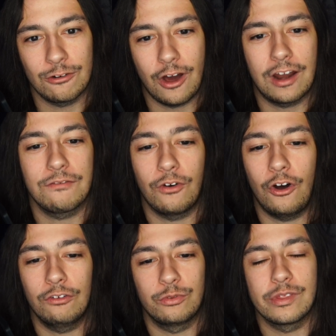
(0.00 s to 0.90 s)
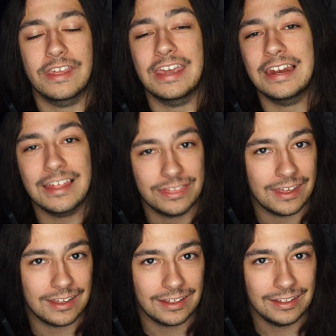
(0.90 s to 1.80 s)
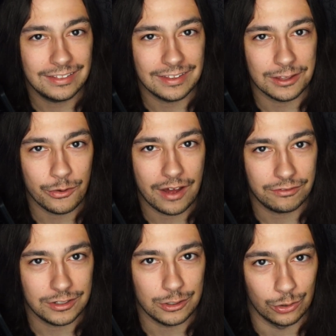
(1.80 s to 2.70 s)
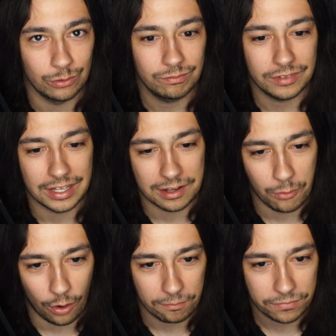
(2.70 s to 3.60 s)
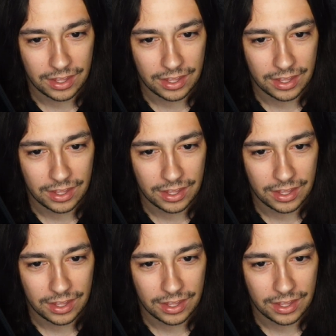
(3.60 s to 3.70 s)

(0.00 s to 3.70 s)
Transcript: not involved with anything that you have to do anymore.